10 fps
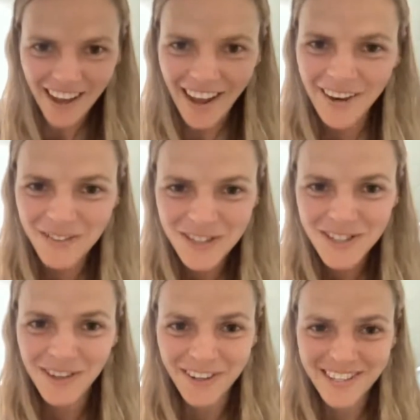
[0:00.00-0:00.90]
I'm
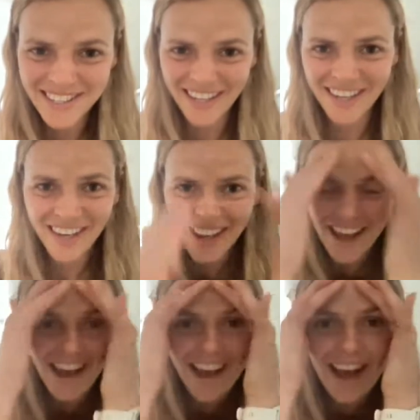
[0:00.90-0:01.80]
just noticing
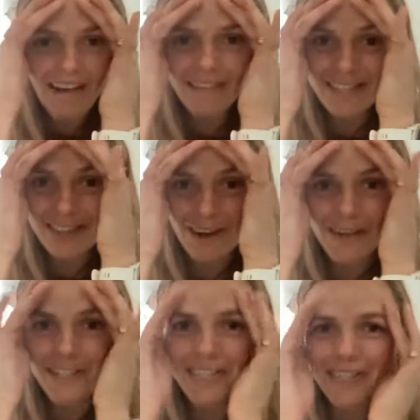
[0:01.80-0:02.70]
I went to the
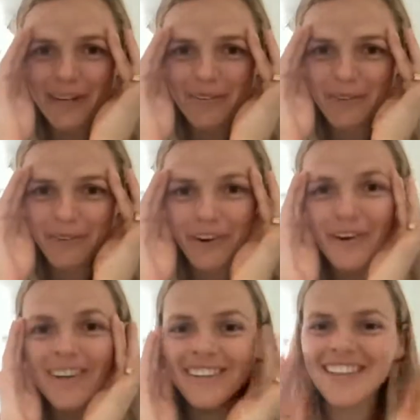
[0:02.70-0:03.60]
osteo
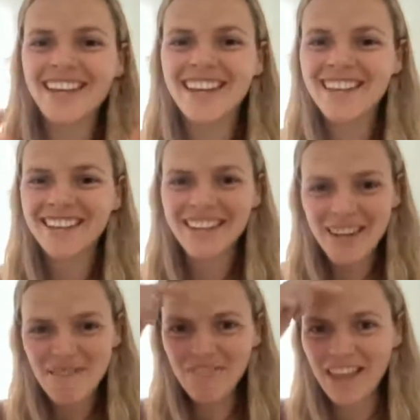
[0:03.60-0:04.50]
before
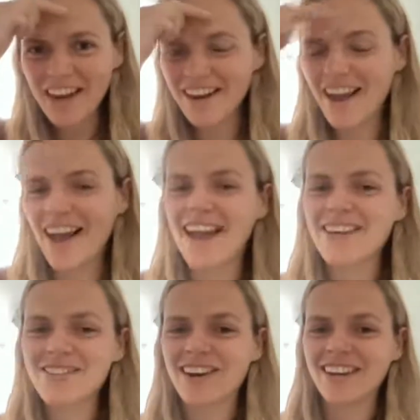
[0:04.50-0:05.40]
and I
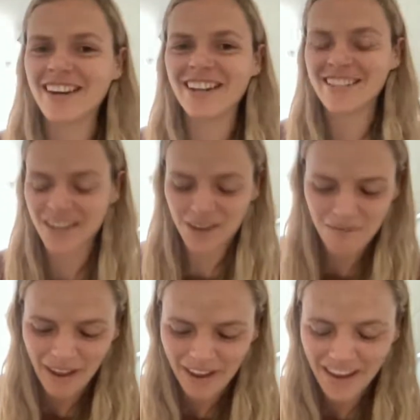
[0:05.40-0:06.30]
had dry needling done on
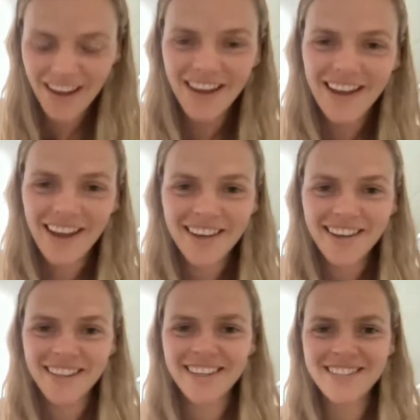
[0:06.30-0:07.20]
my
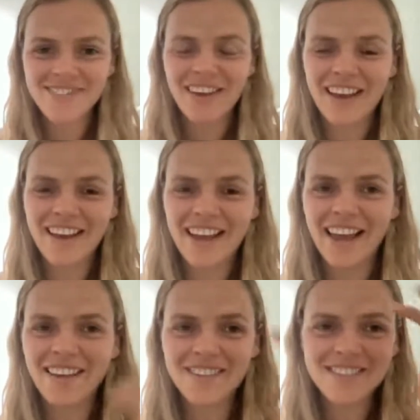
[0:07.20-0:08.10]
Achilles, on my
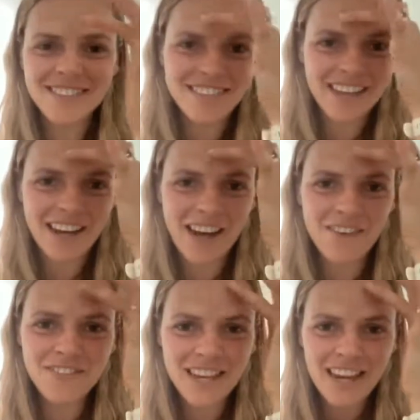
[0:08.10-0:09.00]
ankles and
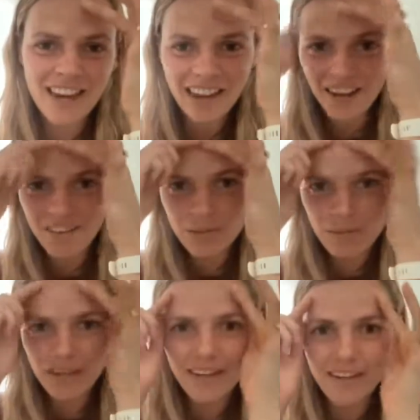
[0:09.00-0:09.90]
calves. And I have this
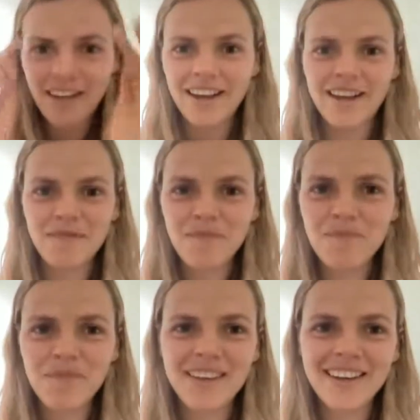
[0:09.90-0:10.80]
big line.
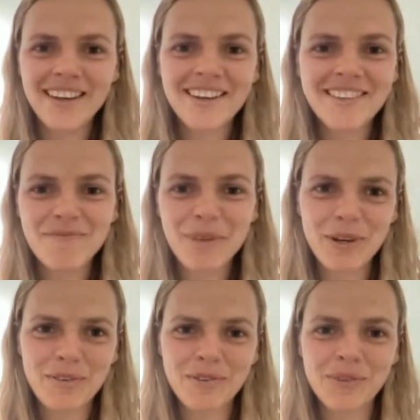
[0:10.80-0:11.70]

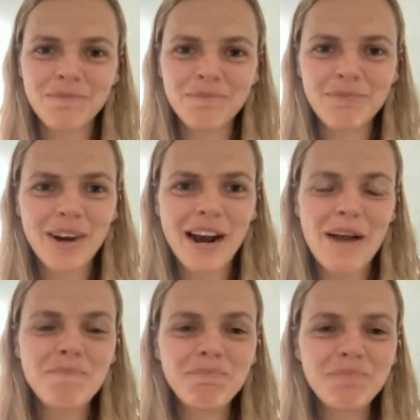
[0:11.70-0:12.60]
Beautiful. All right.